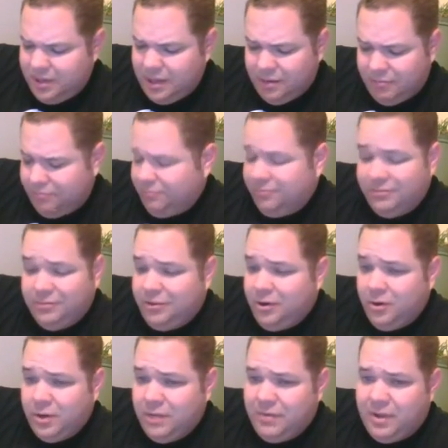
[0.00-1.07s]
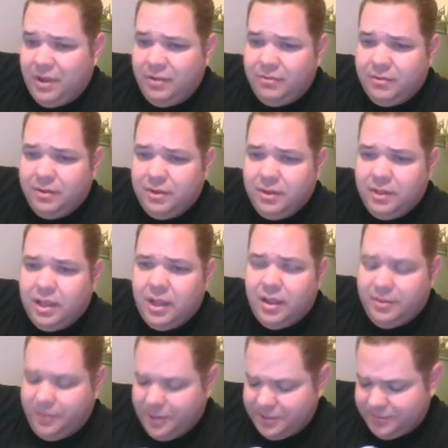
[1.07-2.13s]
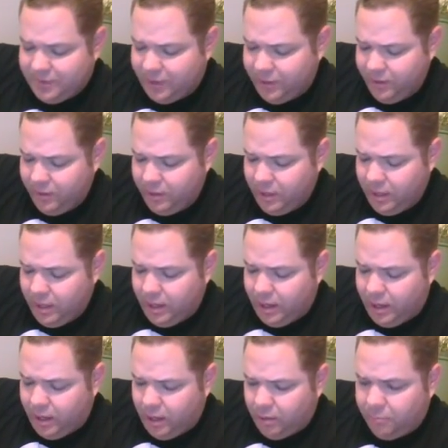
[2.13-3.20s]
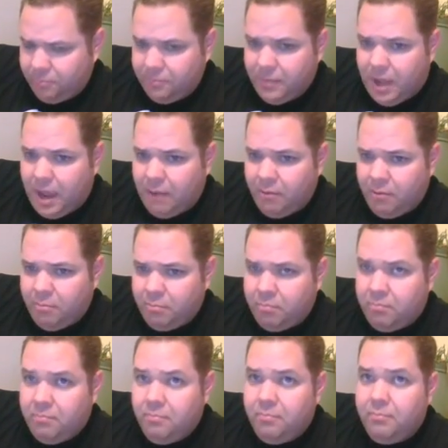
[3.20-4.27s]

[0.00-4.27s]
Yeah, Rogue, if I Yeah, that's fine. I would.